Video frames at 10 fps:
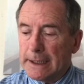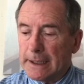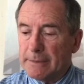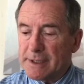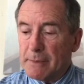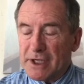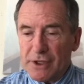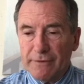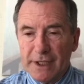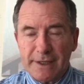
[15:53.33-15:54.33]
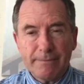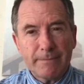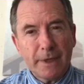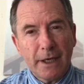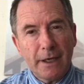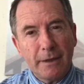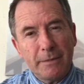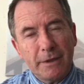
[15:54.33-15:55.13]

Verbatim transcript: um, as much of this um,